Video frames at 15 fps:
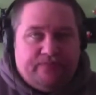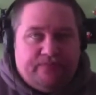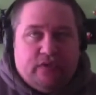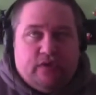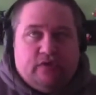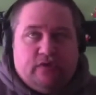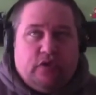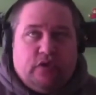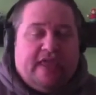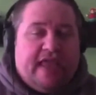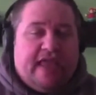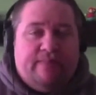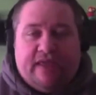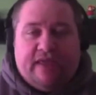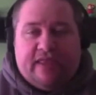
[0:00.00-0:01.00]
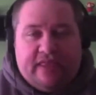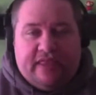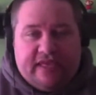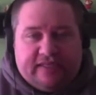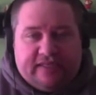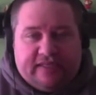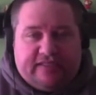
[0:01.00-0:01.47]
So a game like
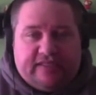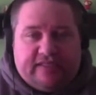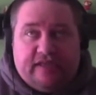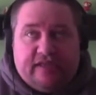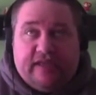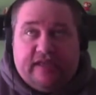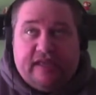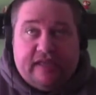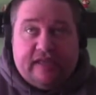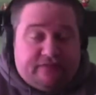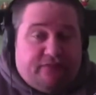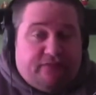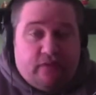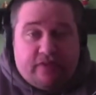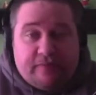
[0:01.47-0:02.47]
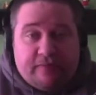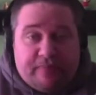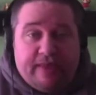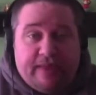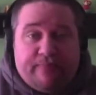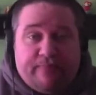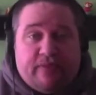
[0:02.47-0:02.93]
this is for the
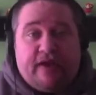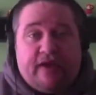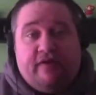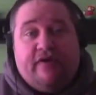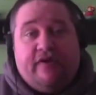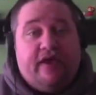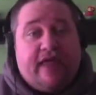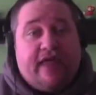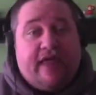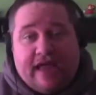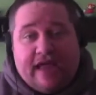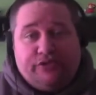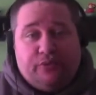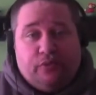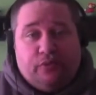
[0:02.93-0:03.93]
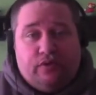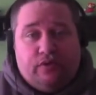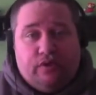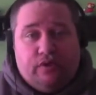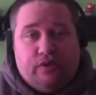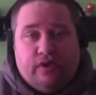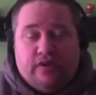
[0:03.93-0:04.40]
people that are very casual,
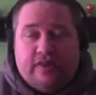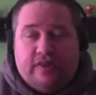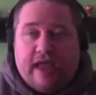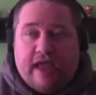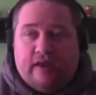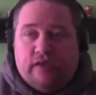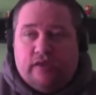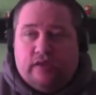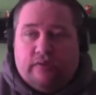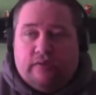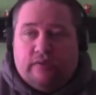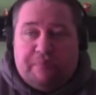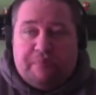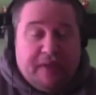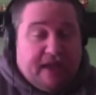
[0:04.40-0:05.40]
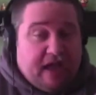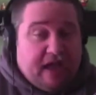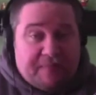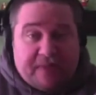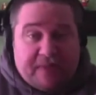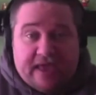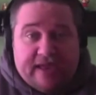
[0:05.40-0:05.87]
that pick
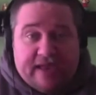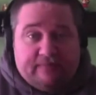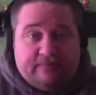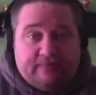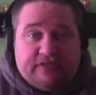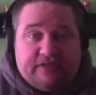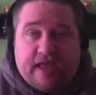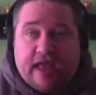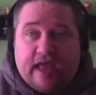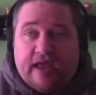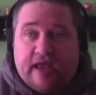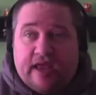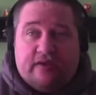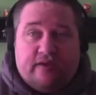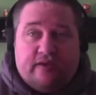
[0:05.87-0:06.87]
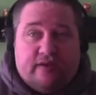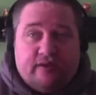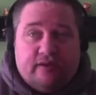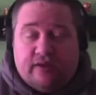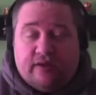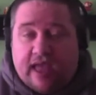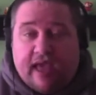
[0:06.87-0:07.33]
up games and
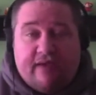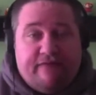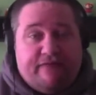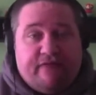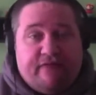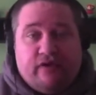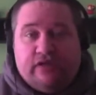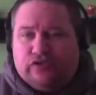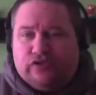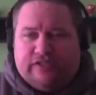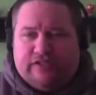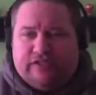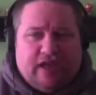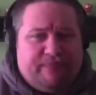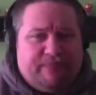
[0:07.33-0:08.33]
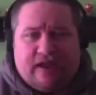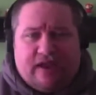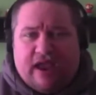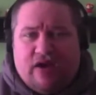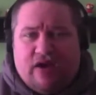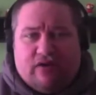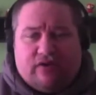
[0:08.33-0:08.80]
have fun dressing up their
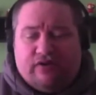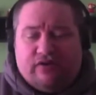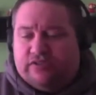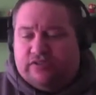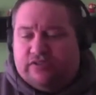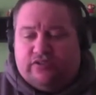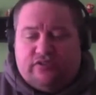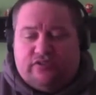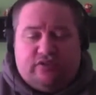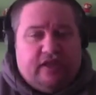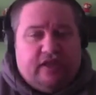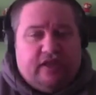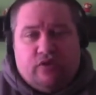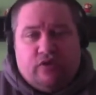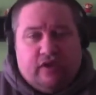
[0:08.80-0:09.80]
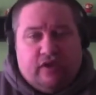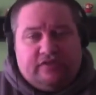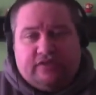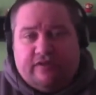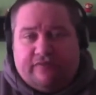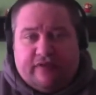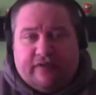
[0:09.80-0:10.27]
characters and
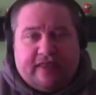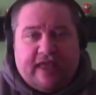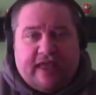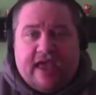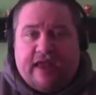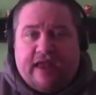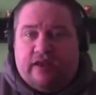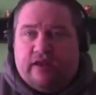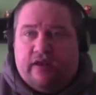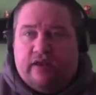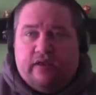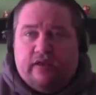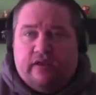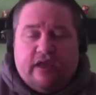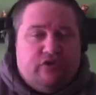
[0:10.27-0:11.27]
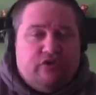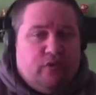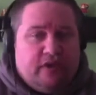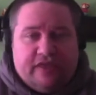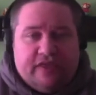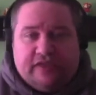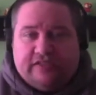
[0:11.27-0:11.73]
stuff like that, and
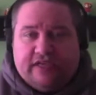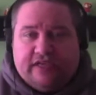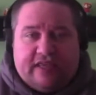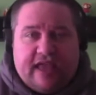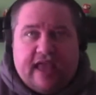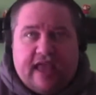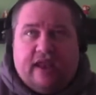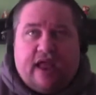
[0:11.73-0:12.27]
doing things like that.